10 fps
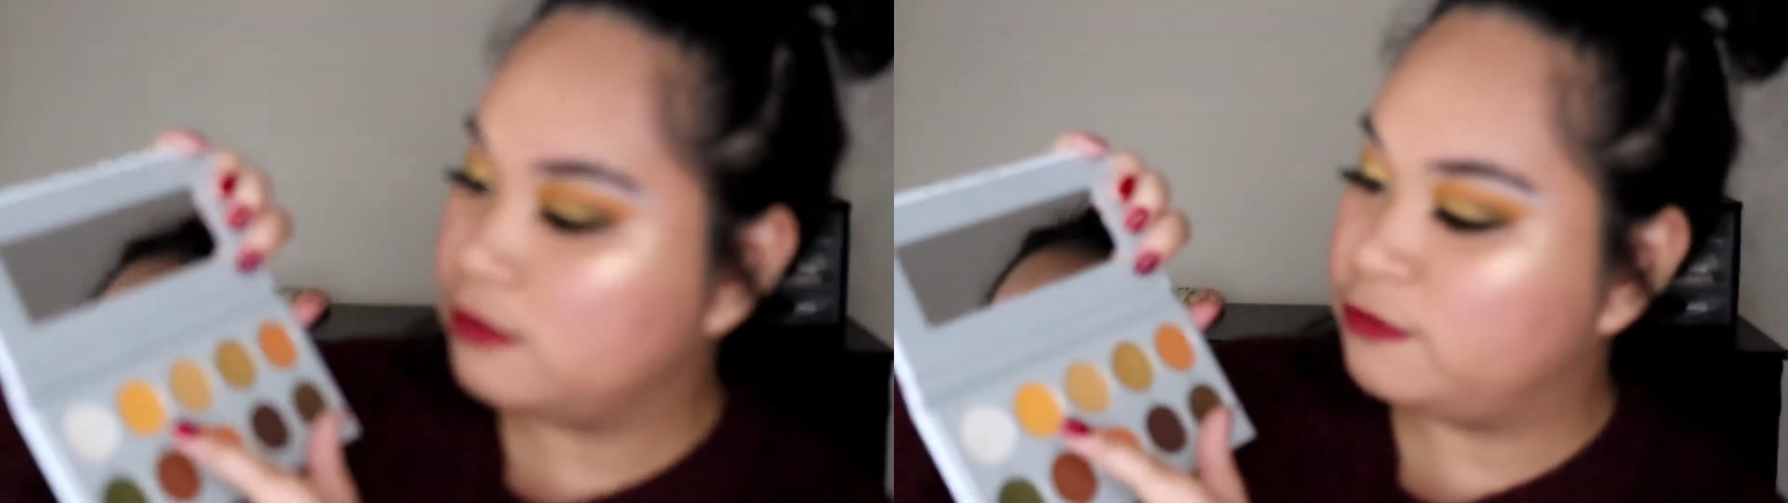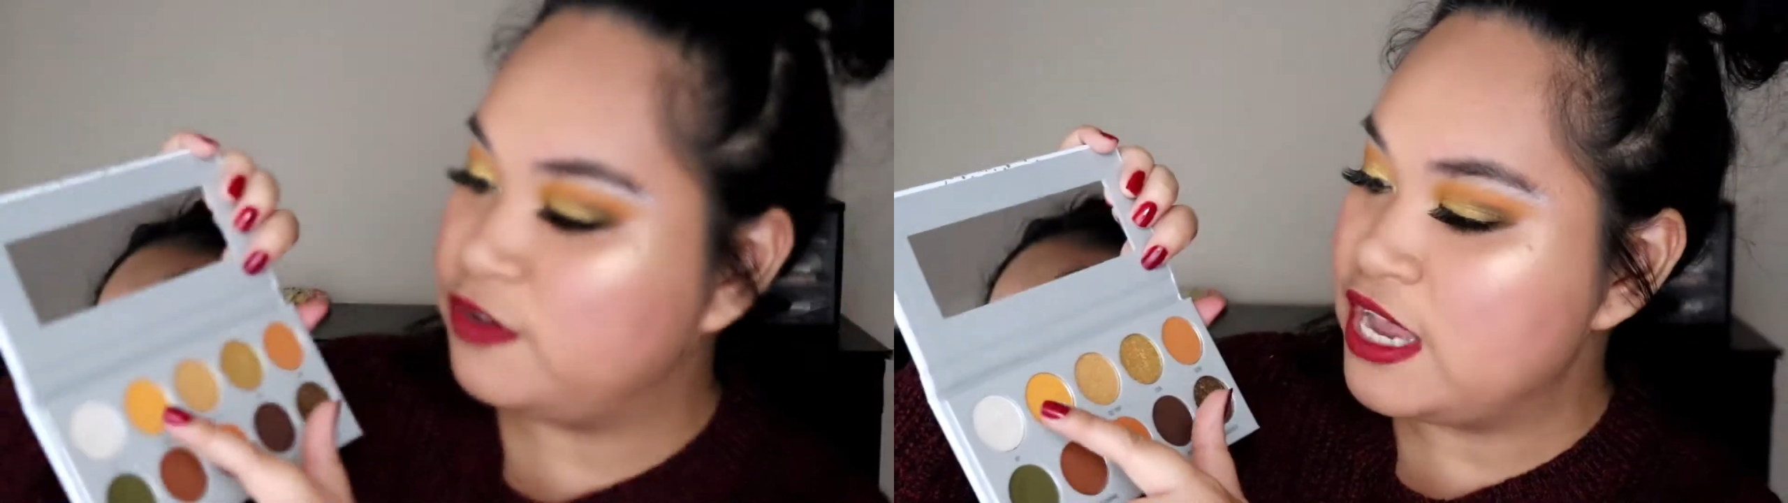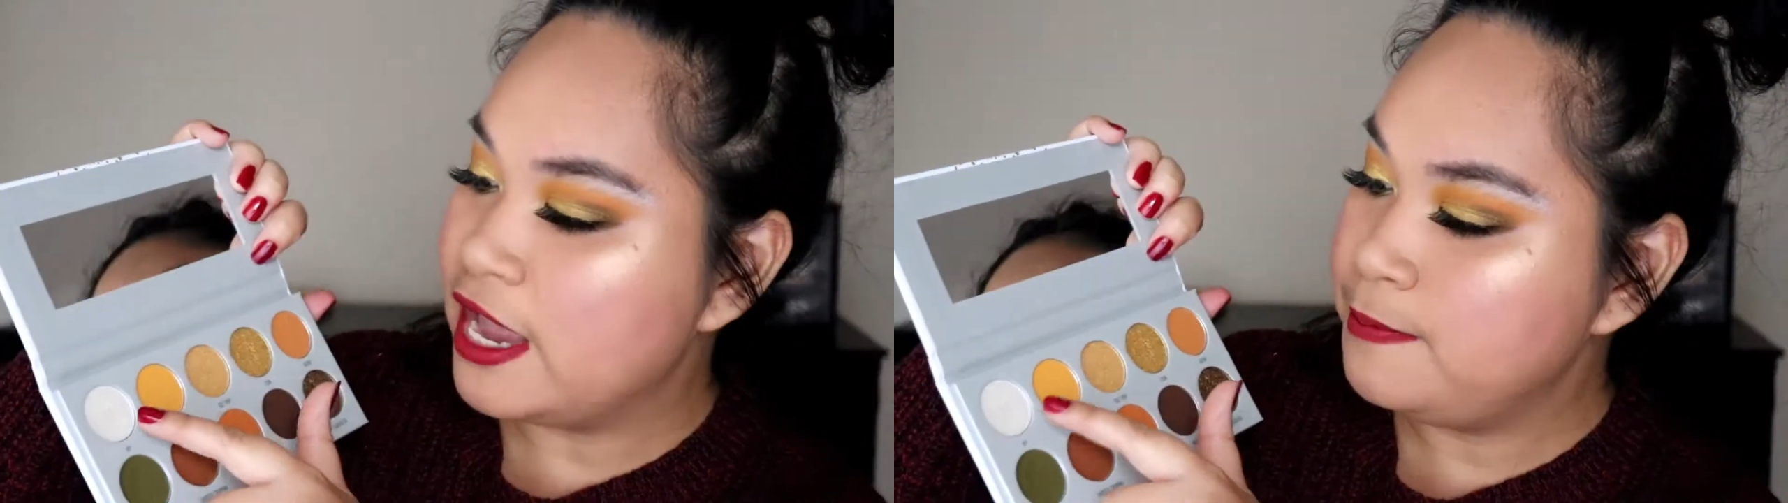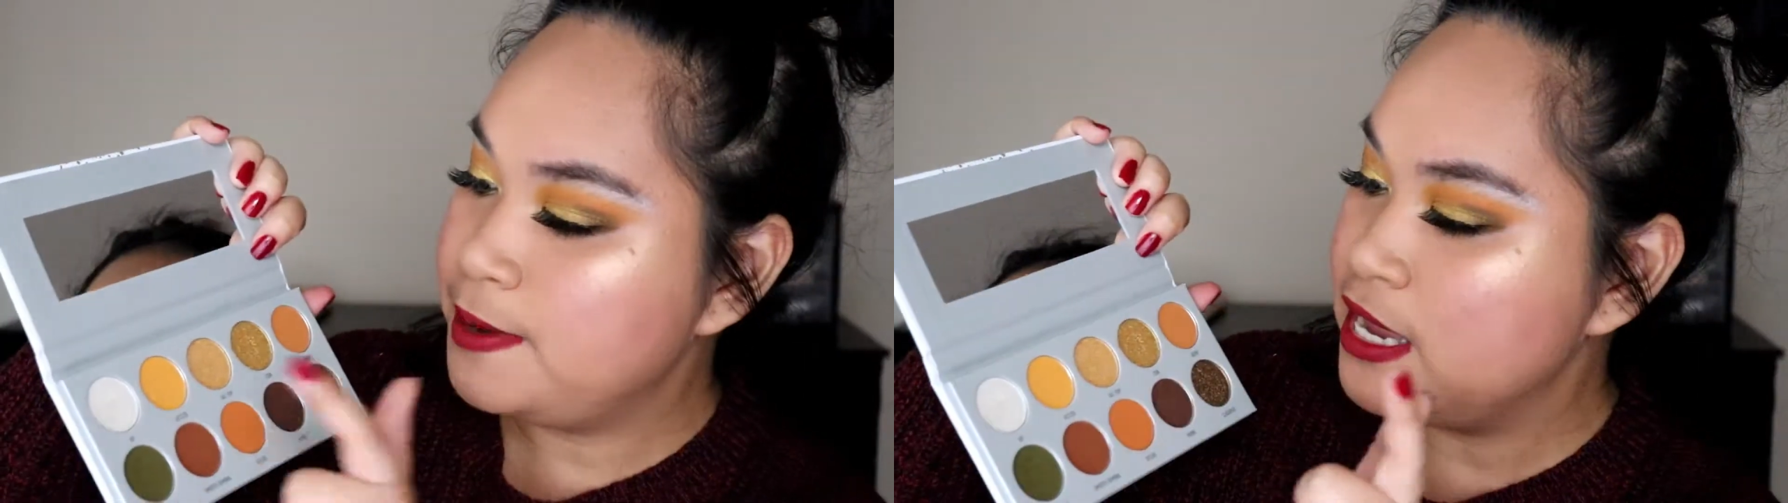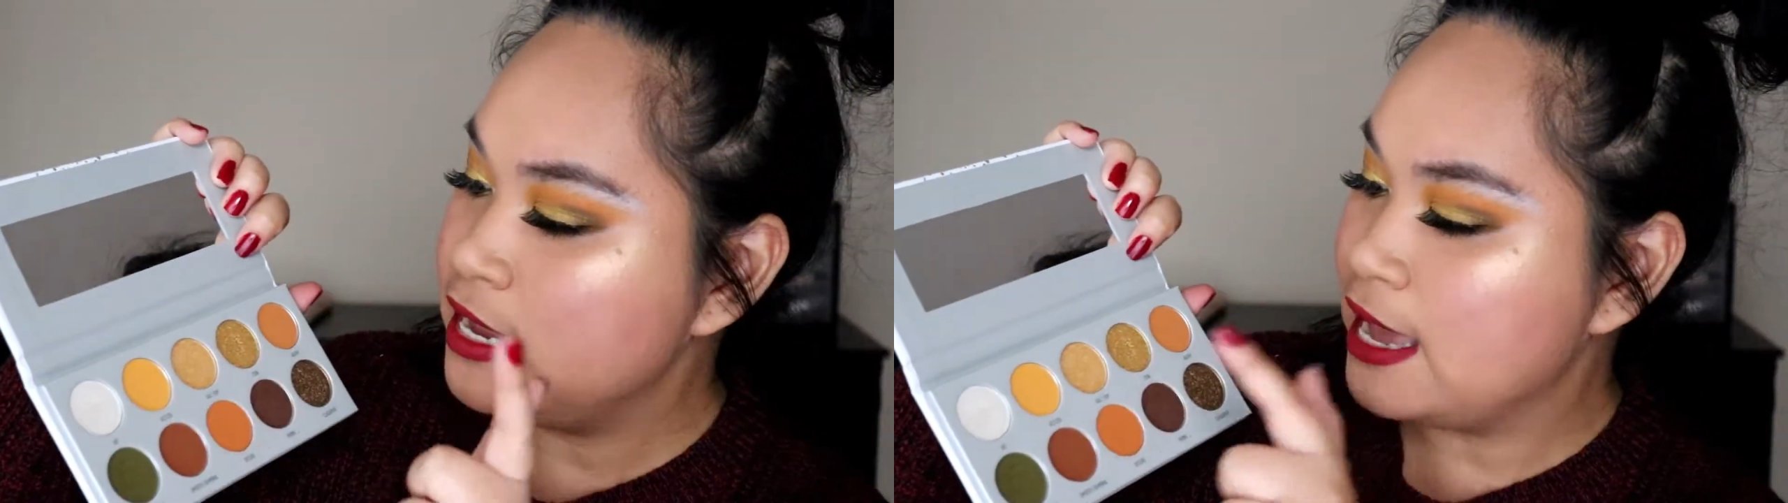
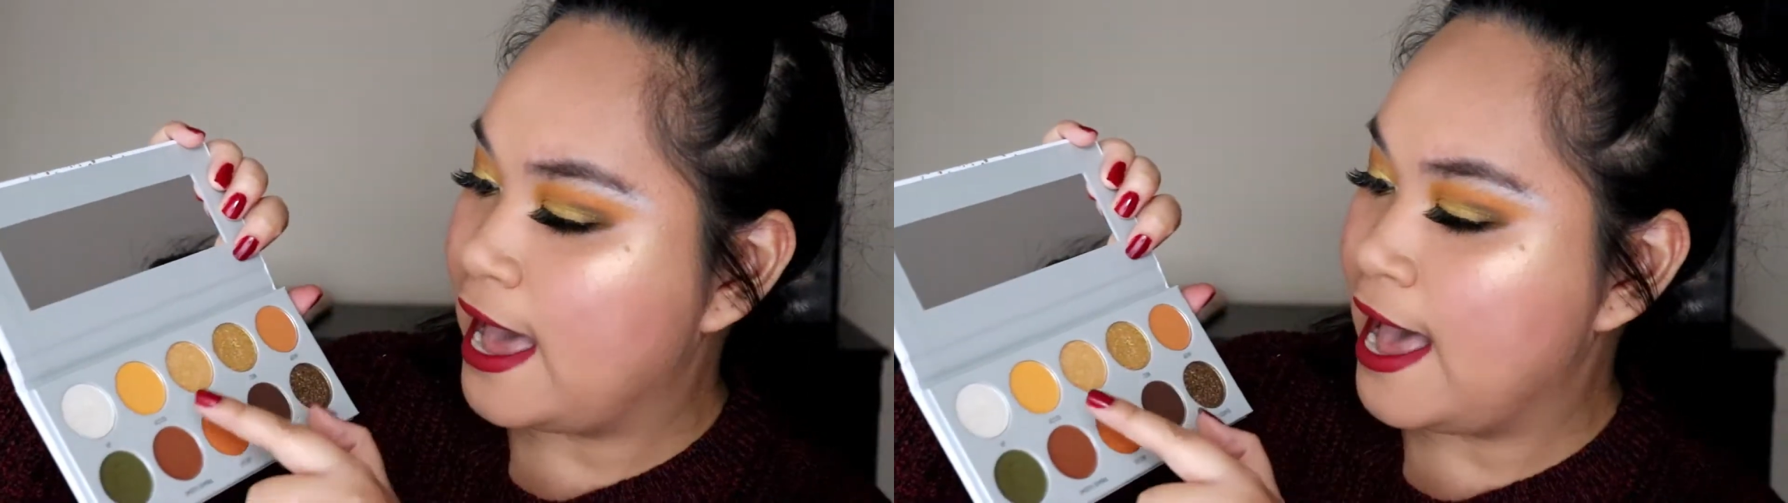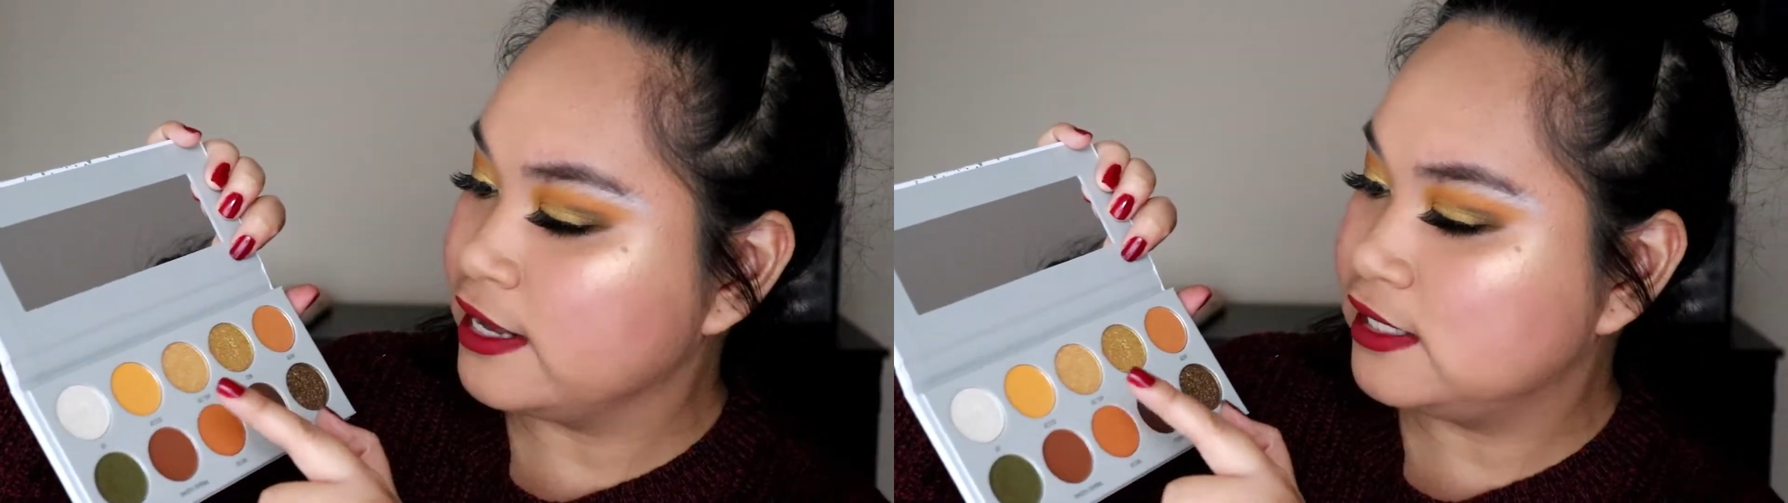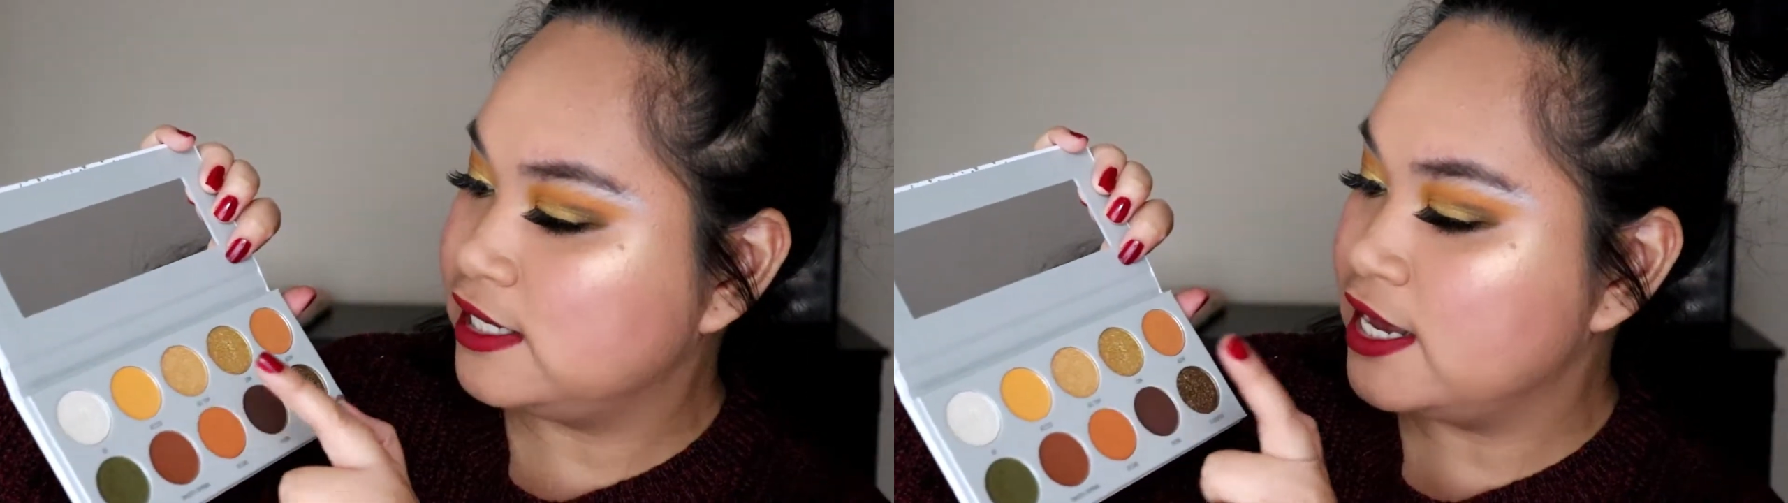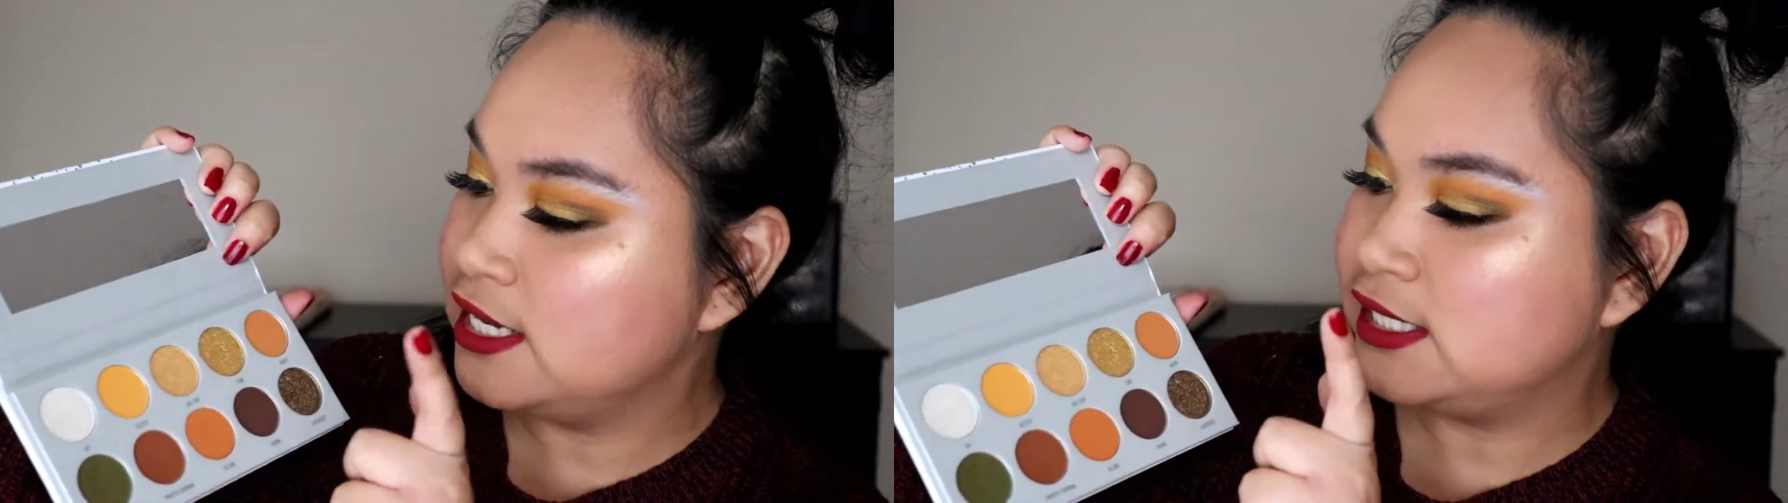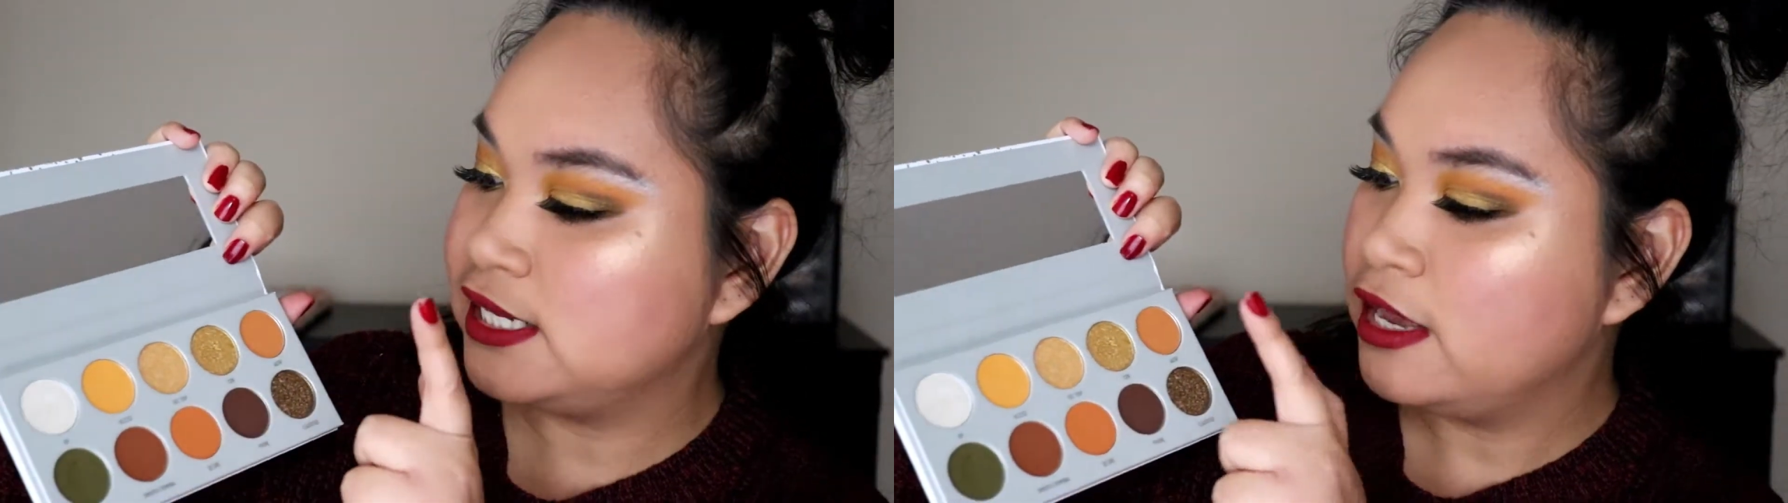VIP,
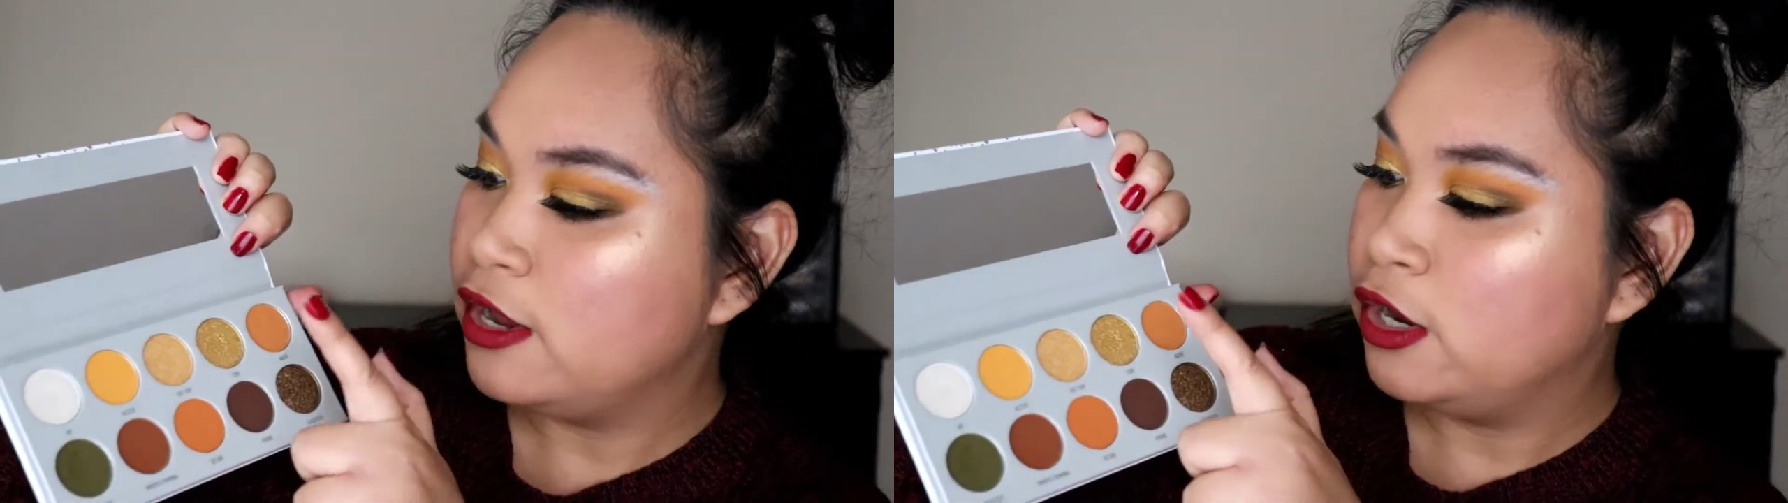Access,